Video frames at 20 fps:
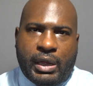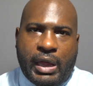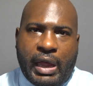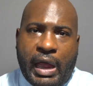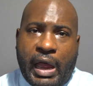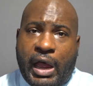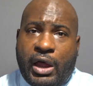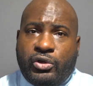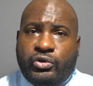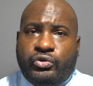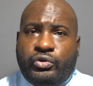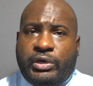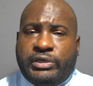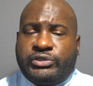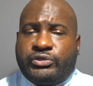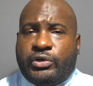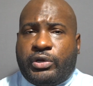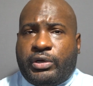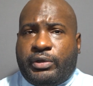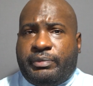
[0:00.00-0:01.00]
how do I
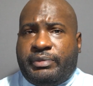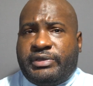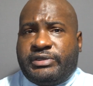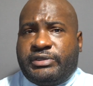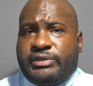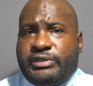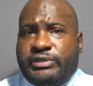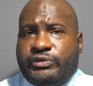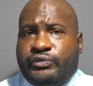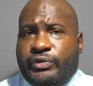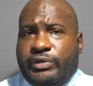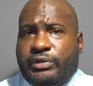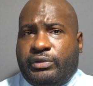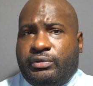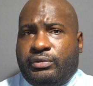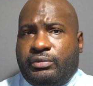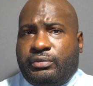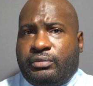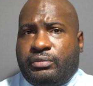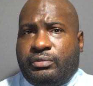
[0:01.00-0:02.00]
start a business with
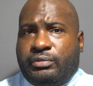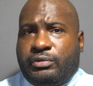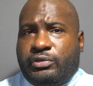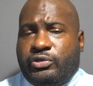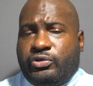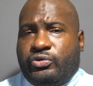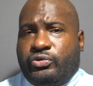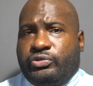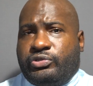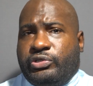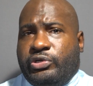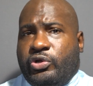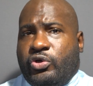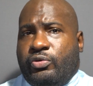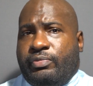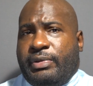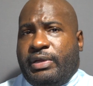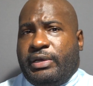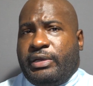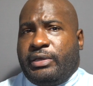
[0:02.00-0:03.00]
little to no
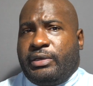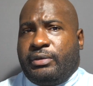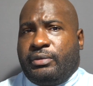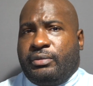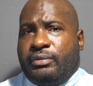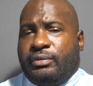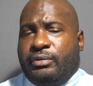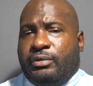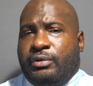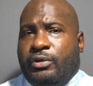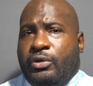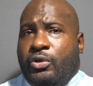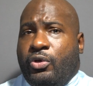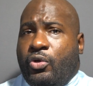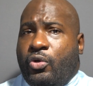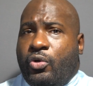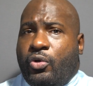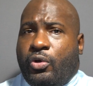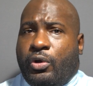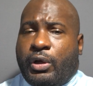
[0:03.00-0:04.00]
money?
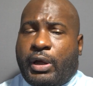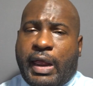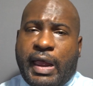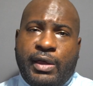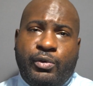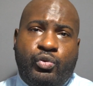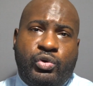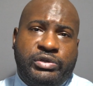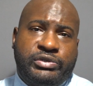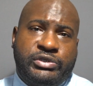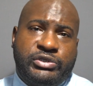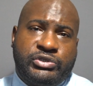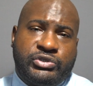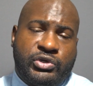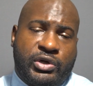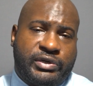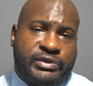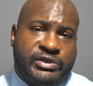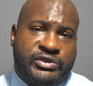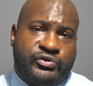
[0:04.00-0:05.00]
Or I want to
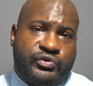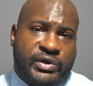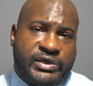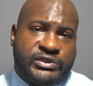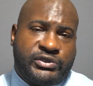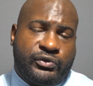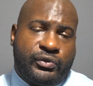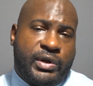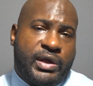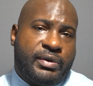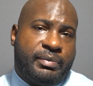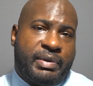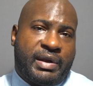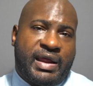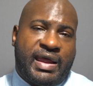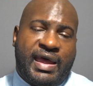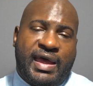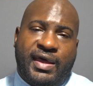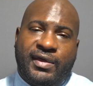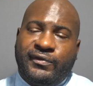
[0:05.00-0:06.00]
start this restaurant, but
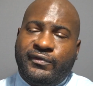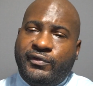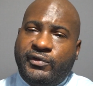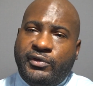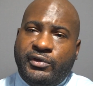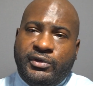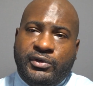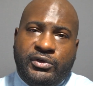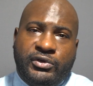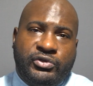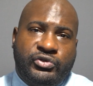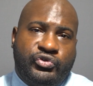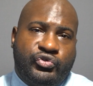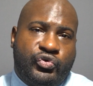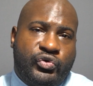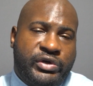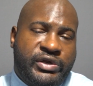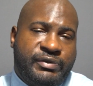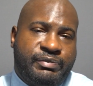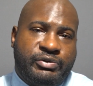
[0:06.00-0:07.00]
I have
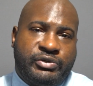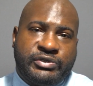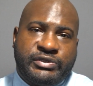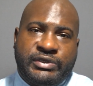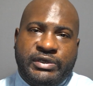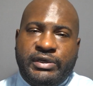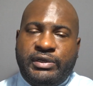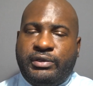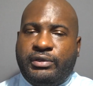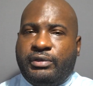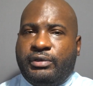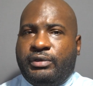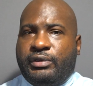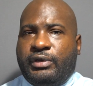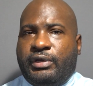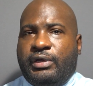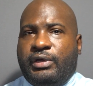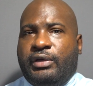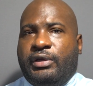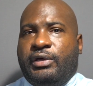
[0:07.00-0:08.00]
20%
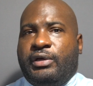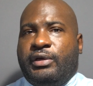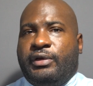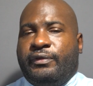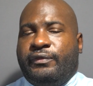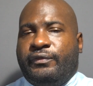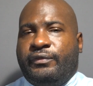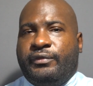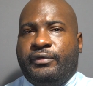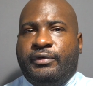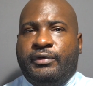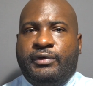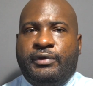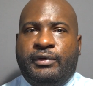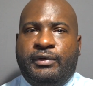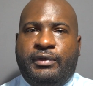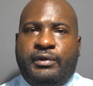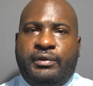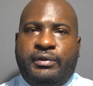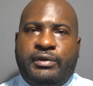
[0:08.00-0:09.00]
of
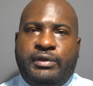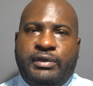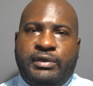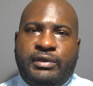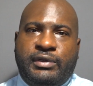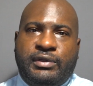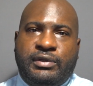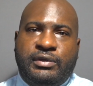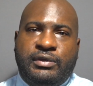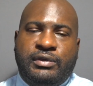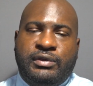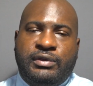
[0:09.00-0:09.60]
the